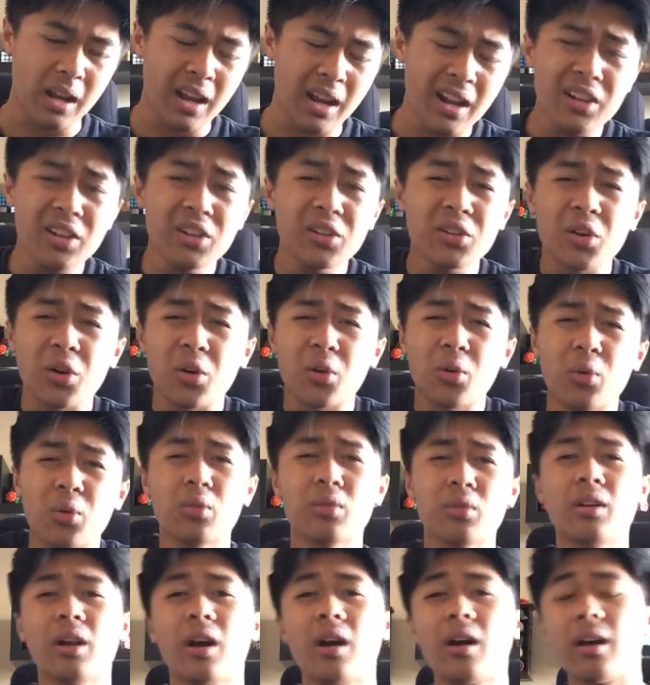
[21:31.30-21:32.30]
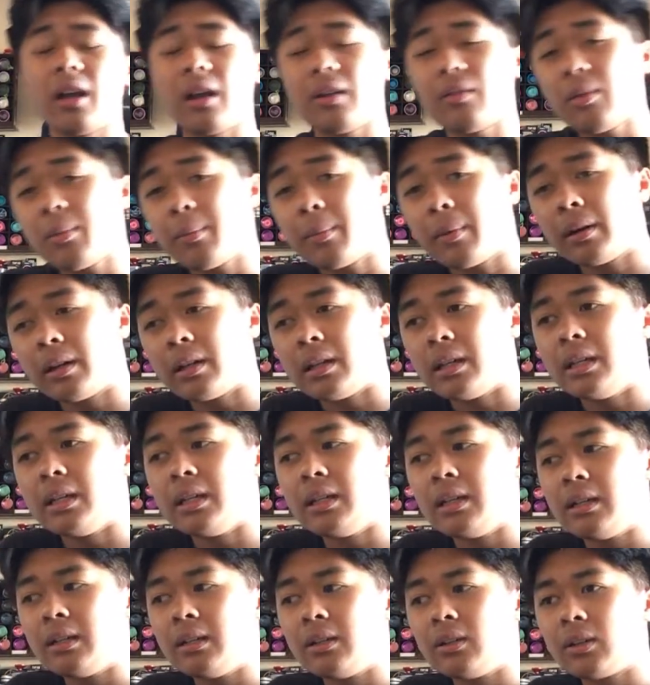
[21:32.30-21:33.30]
and not
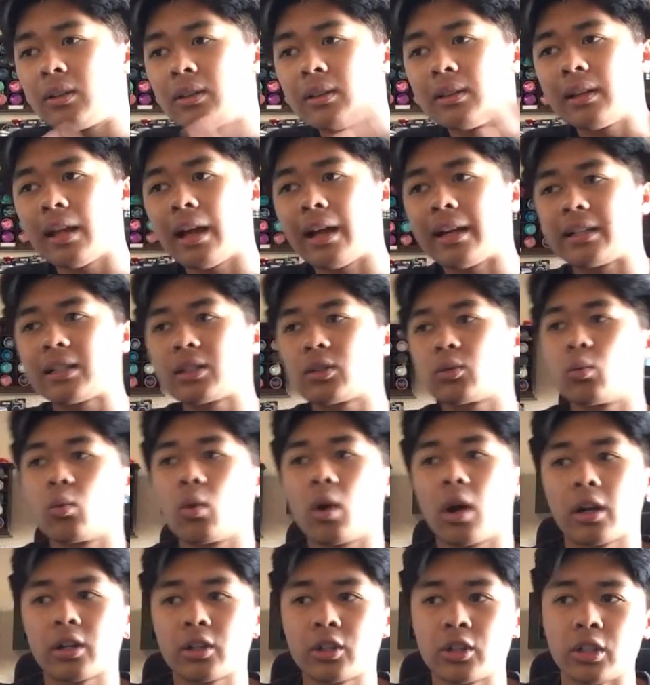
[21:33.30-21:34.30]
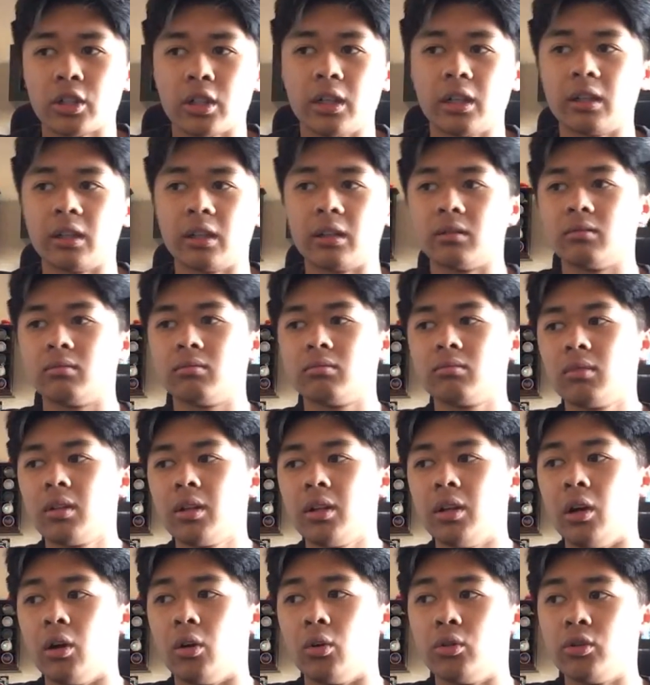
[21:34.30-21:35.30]
everybody likes watching
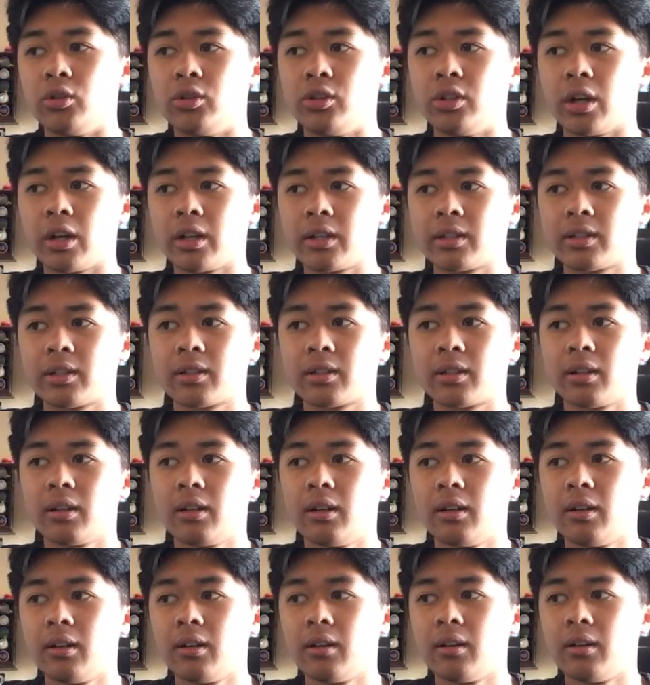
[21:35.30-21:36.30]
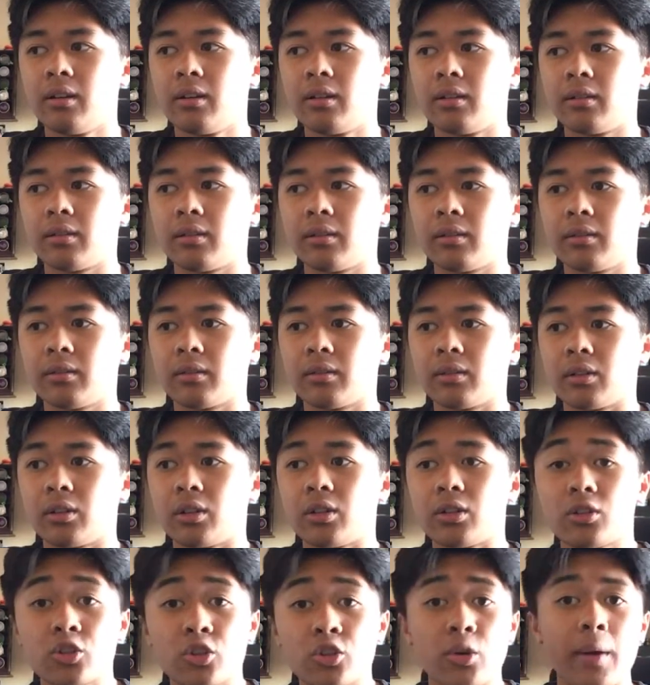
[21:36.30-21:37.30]
just
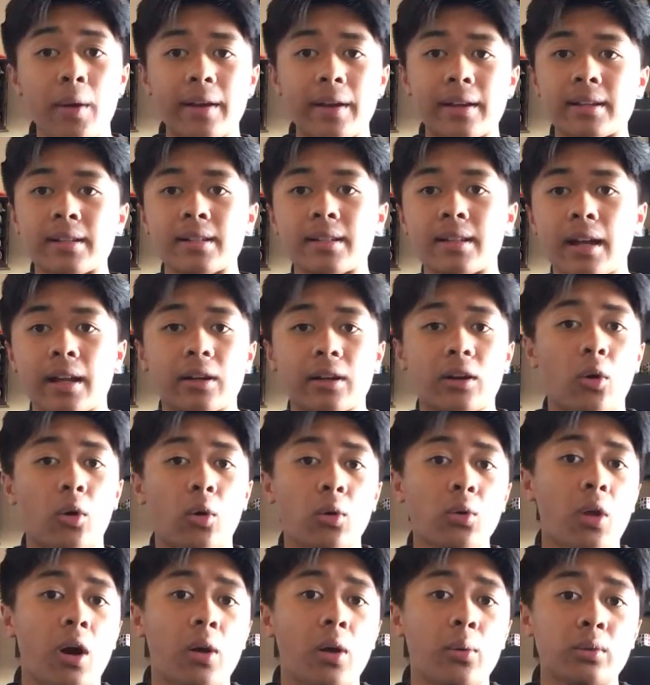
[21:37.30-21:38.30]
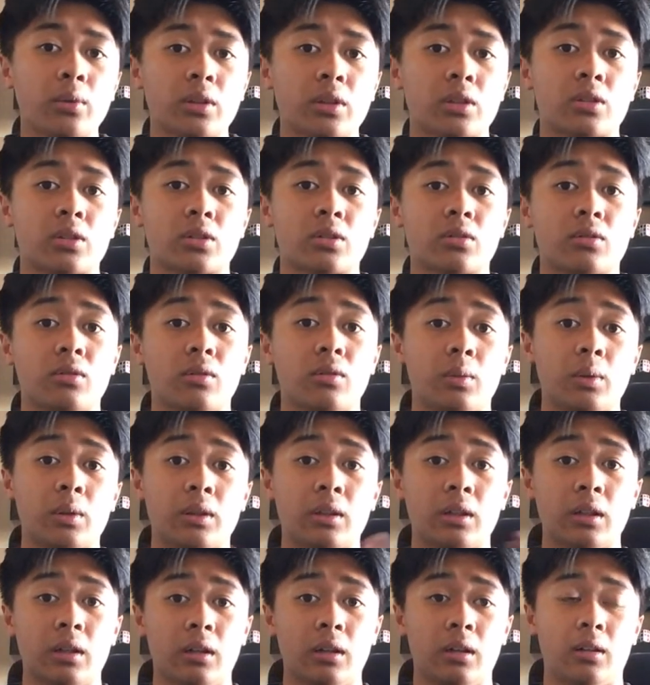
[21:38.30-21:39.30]
tricks that go along
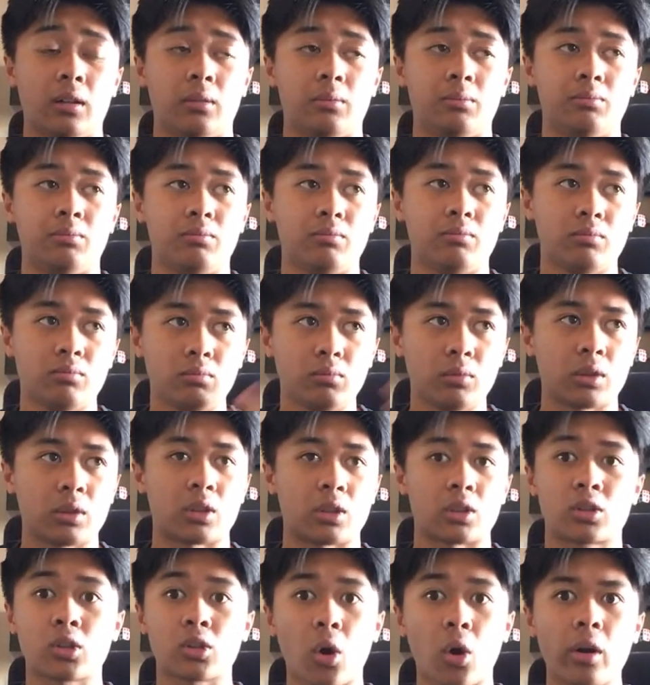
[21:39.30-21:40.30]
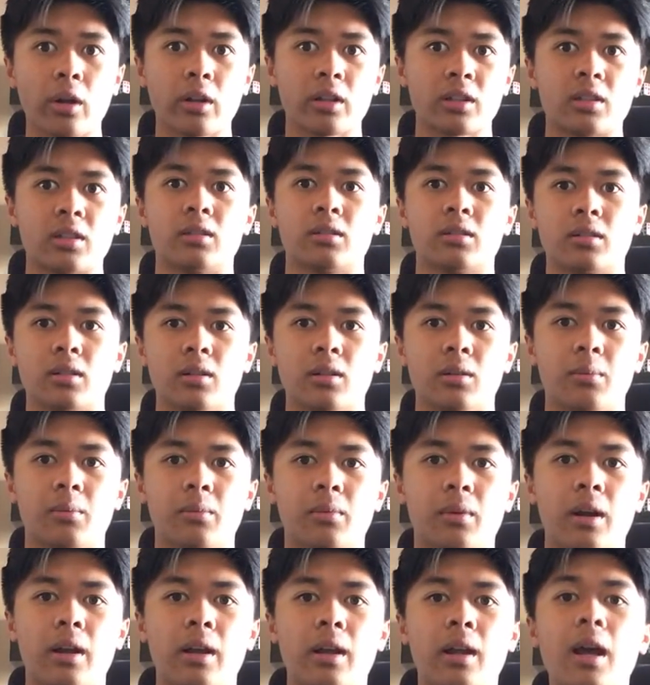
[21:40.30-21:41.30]
with the scoring system,
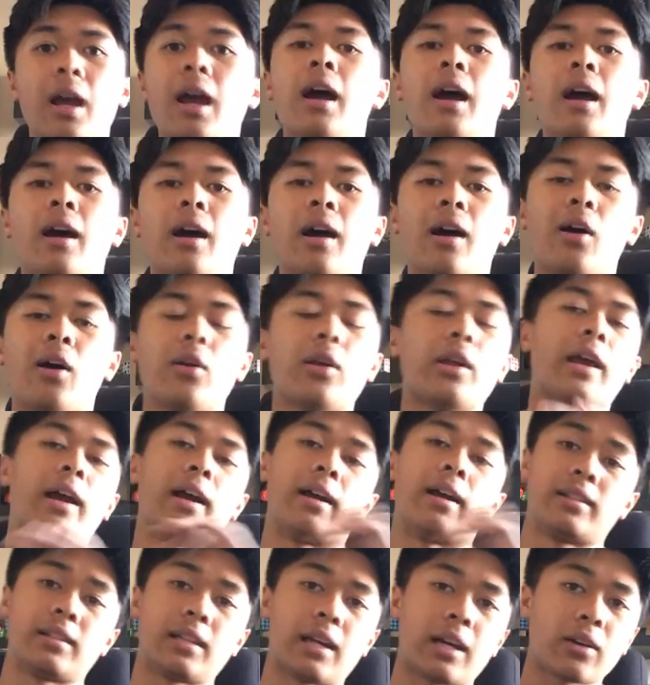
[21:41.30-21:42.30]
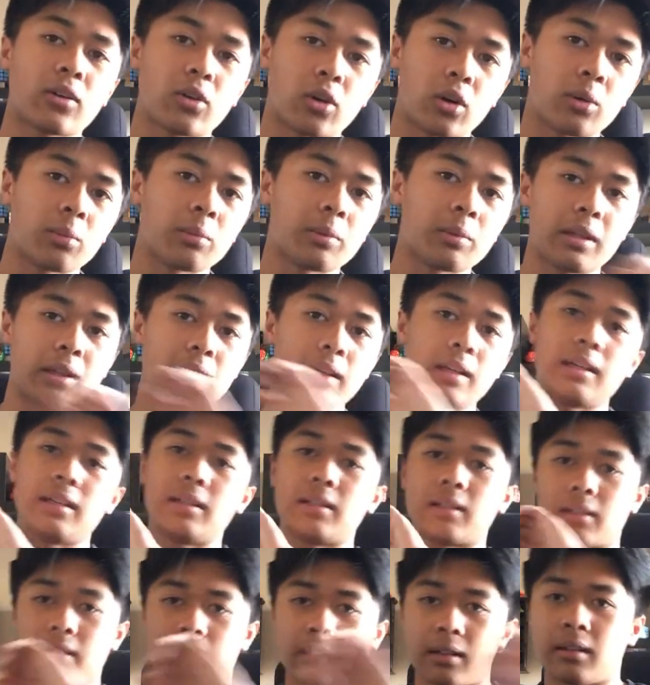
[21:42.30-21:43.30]
right? Yeah, Zach Gormley,
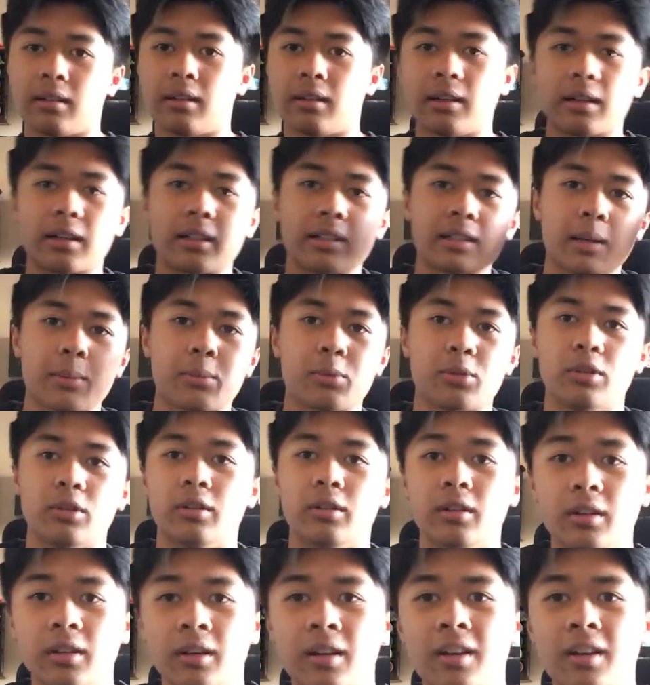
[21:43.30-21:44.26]
he's an exception.